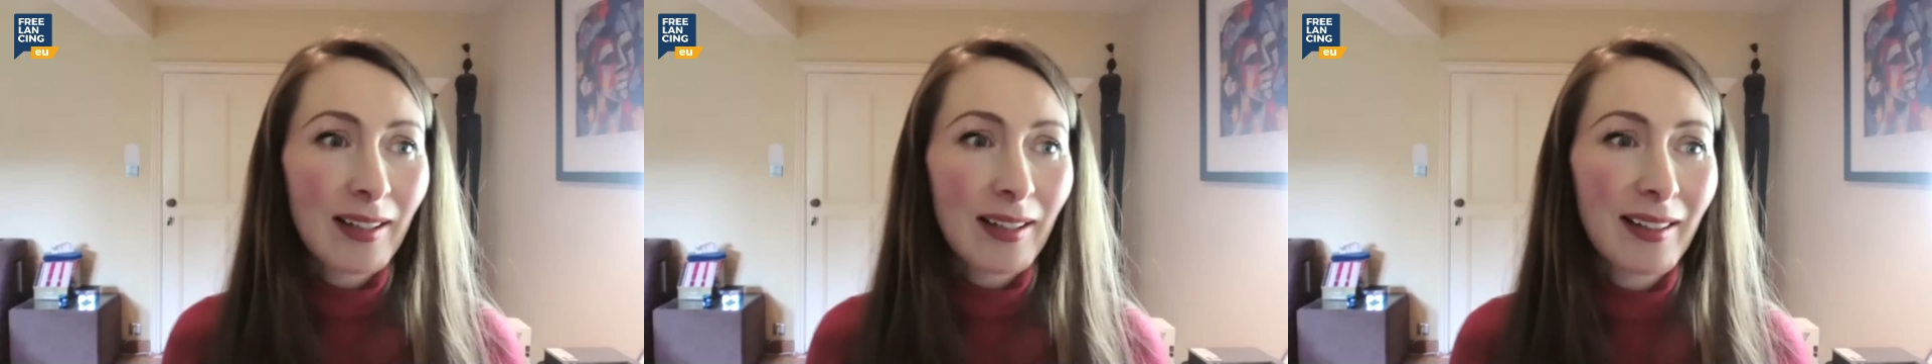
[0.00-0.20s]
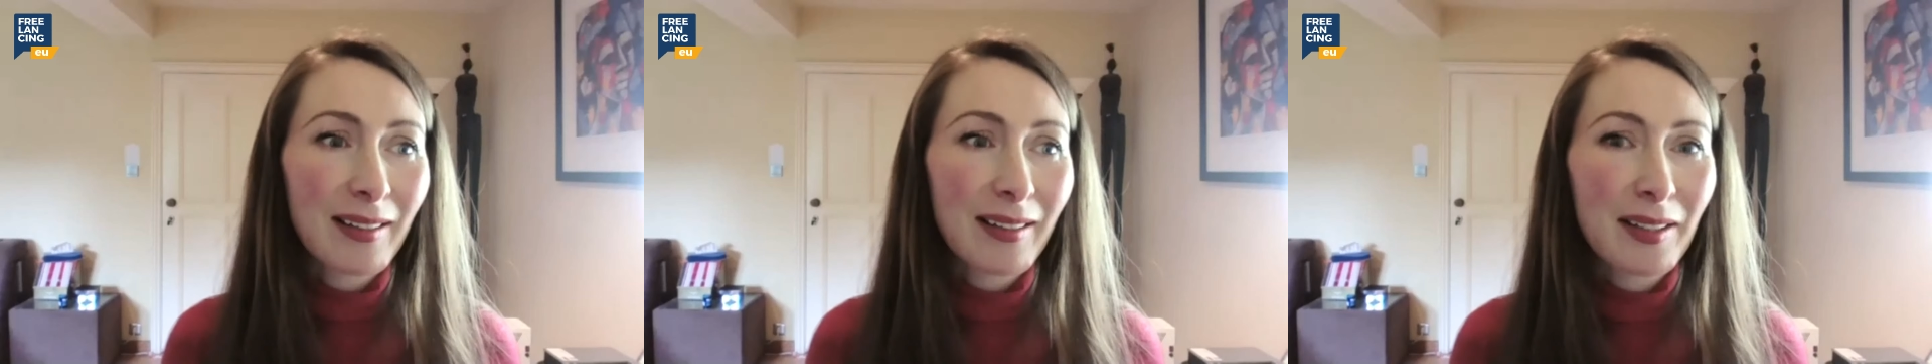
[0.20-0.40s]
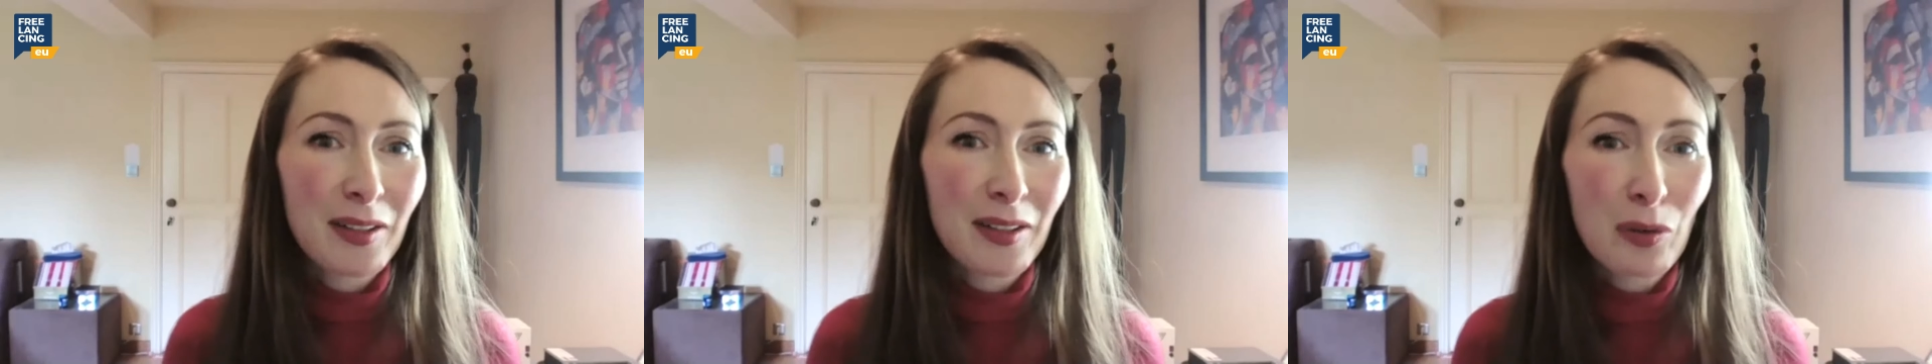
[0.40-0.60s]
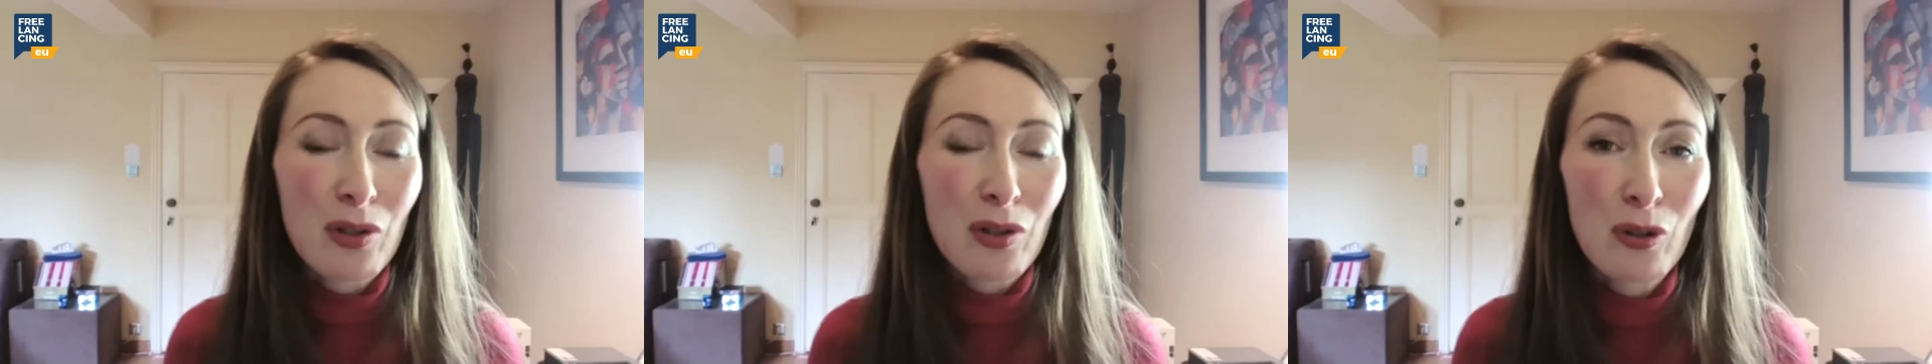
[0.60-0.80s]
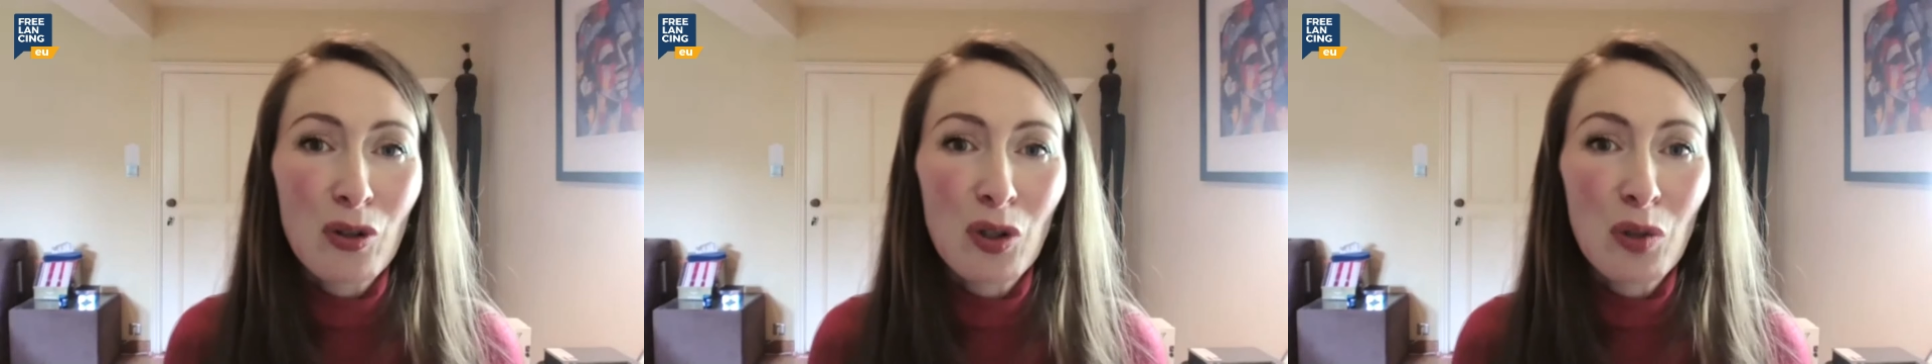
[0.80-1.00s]
it
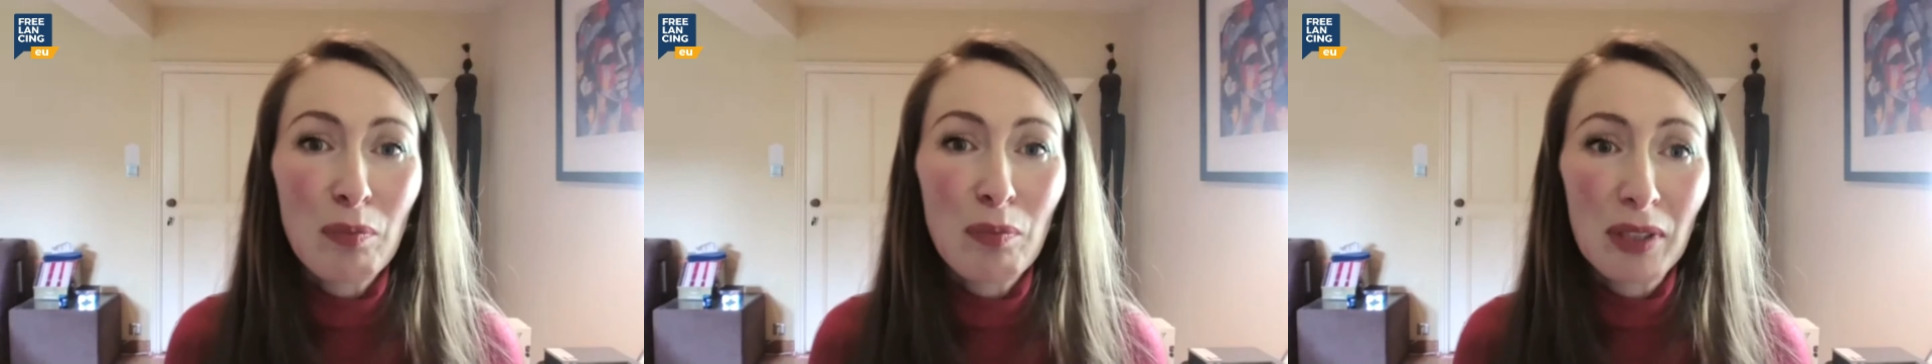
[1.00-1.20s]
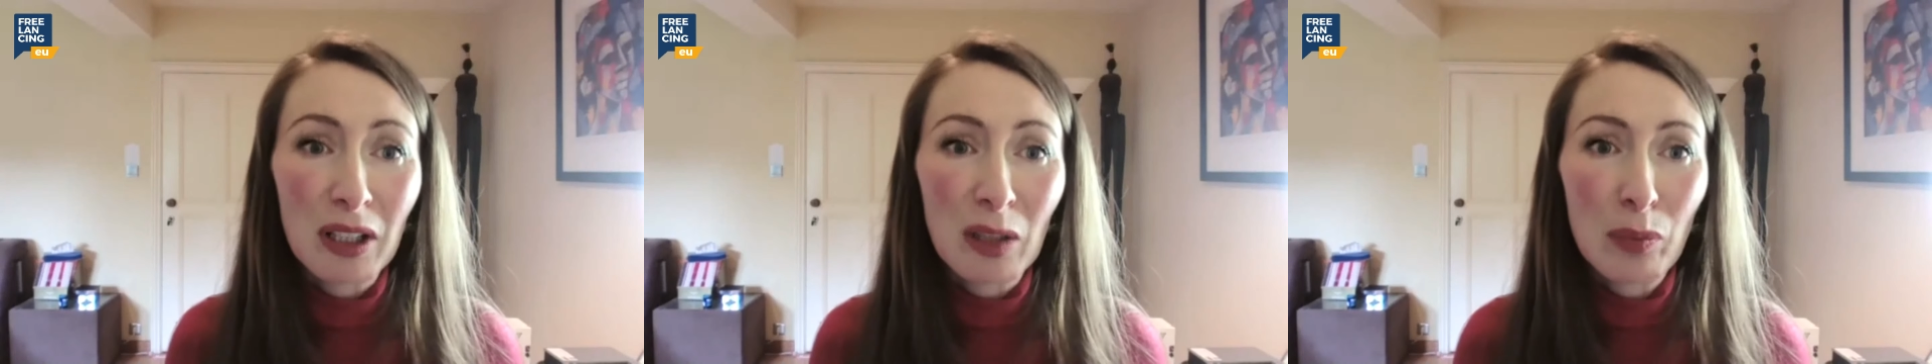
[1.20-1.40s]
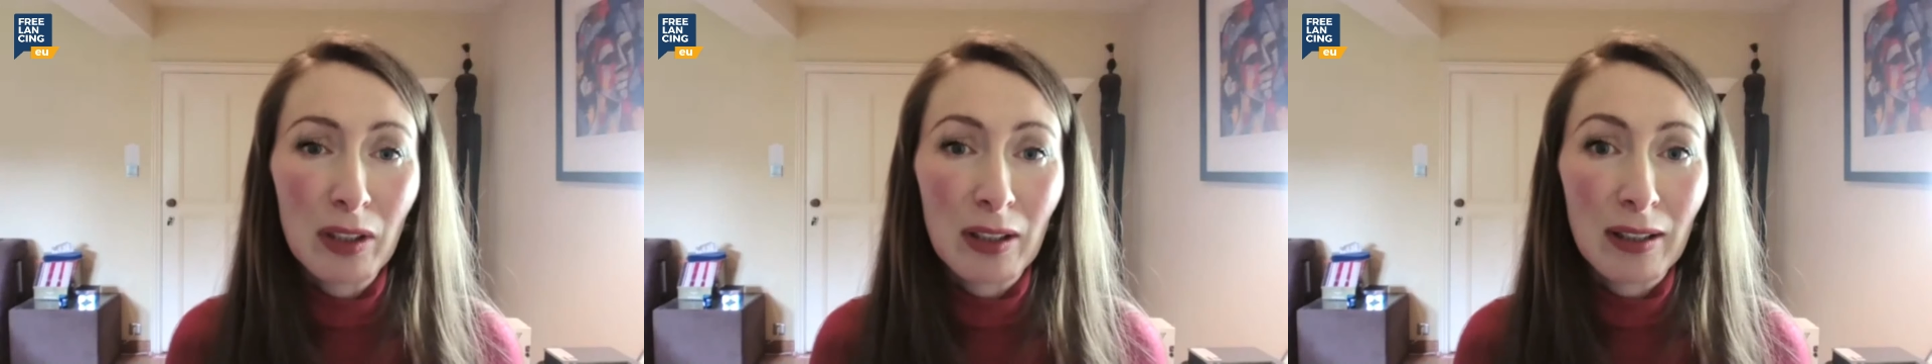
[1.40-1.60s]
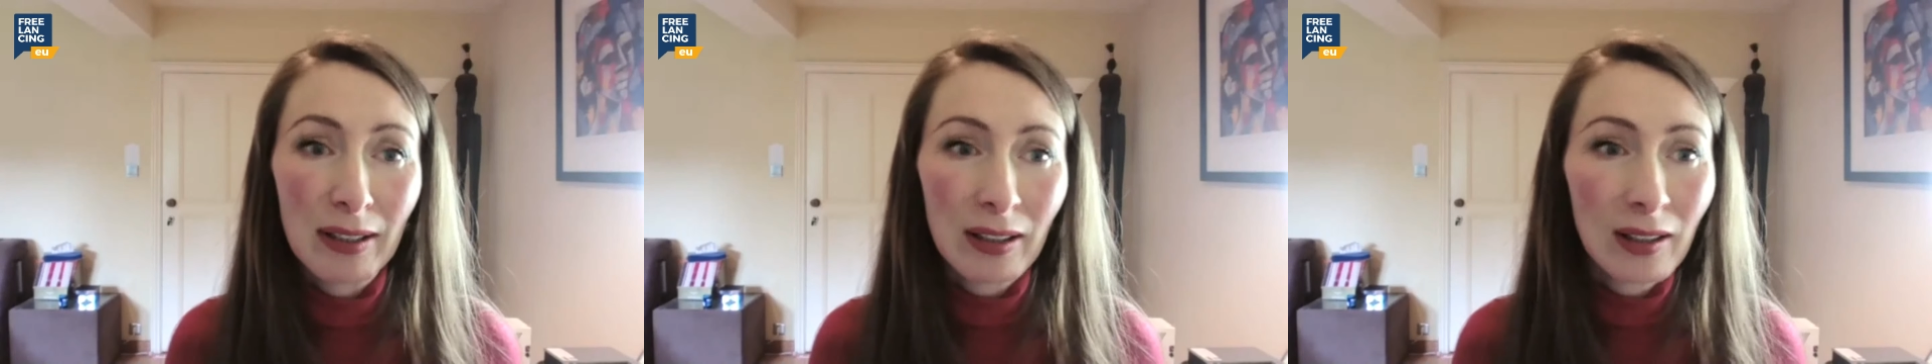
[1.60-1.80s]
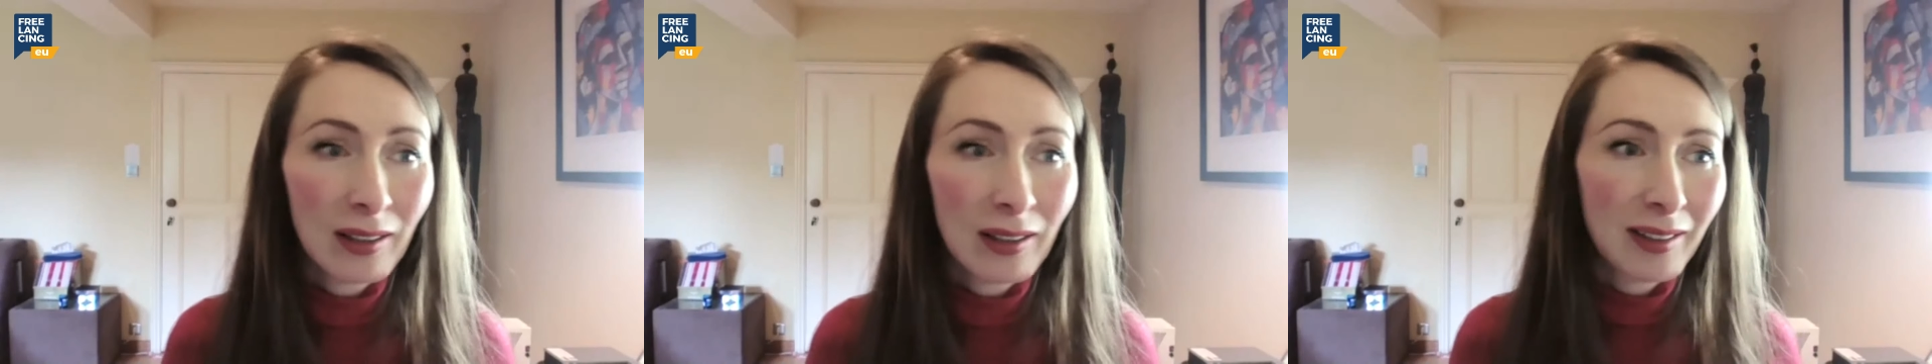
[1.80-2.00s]
was also a big
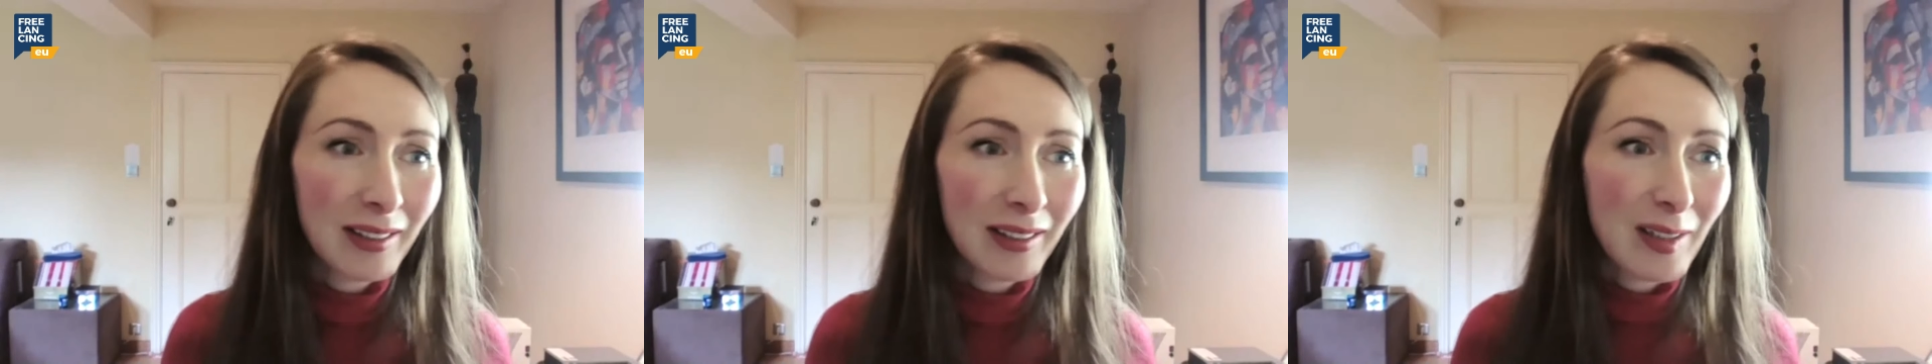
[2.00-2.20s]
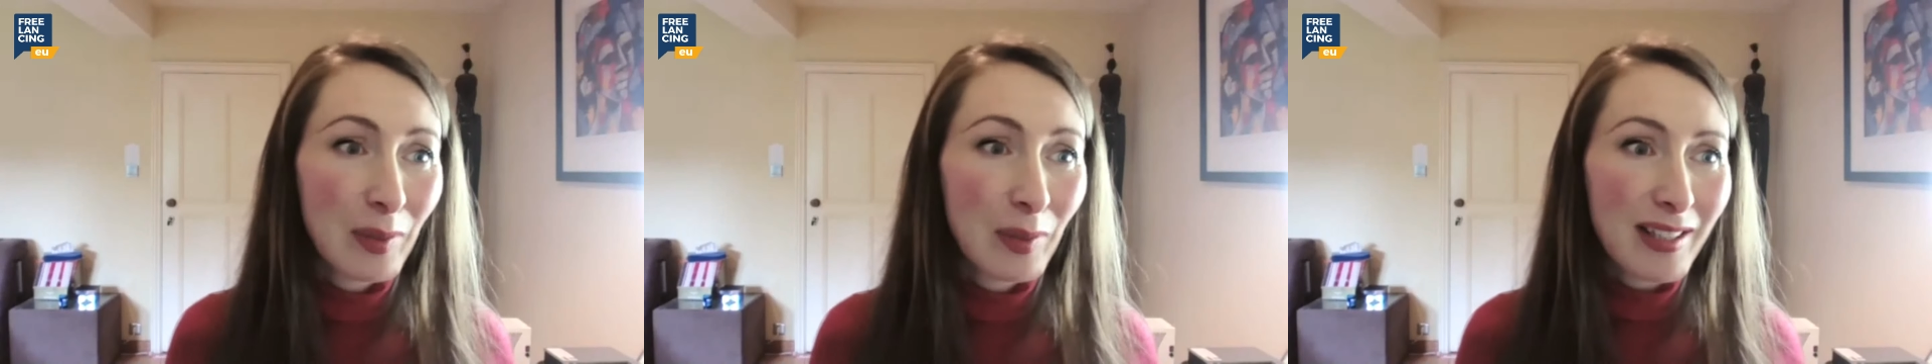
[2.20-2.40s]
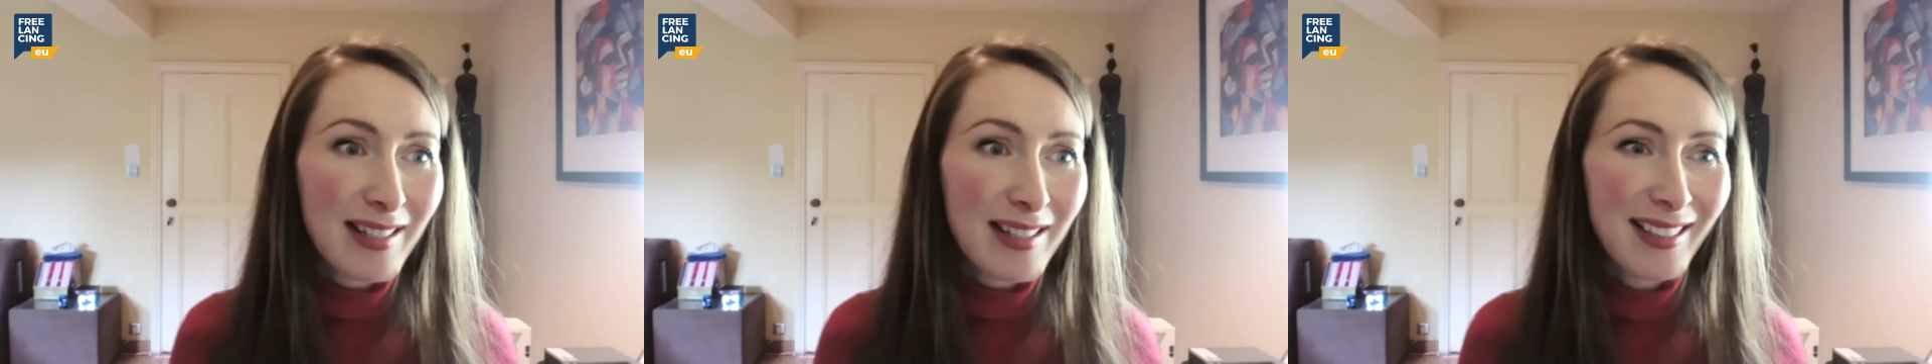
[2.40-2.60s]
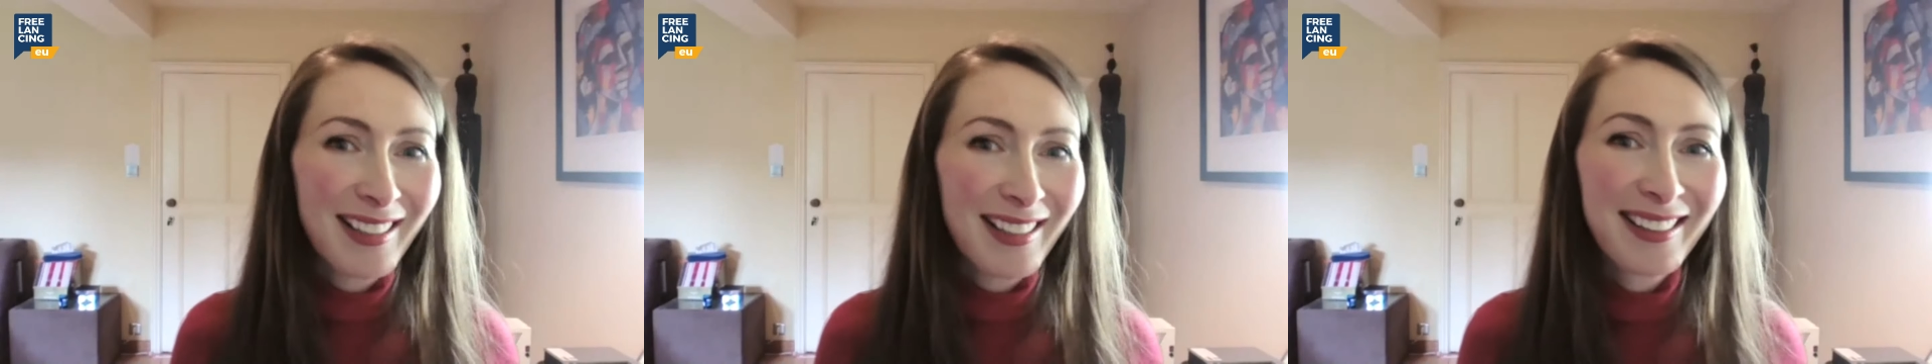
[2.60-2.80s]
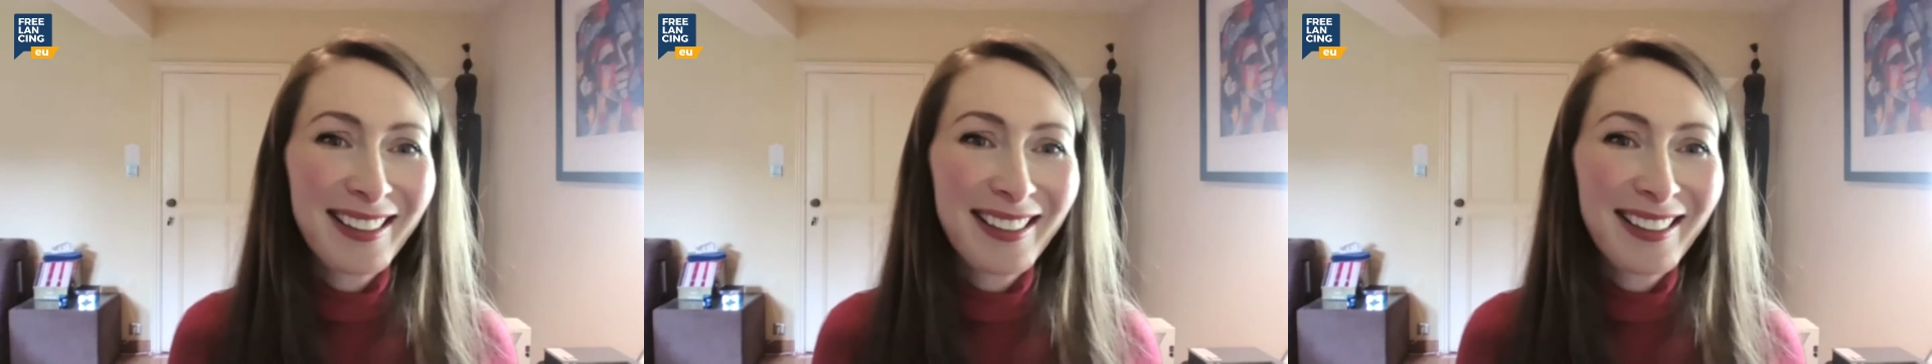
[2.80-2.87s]
kick in the butts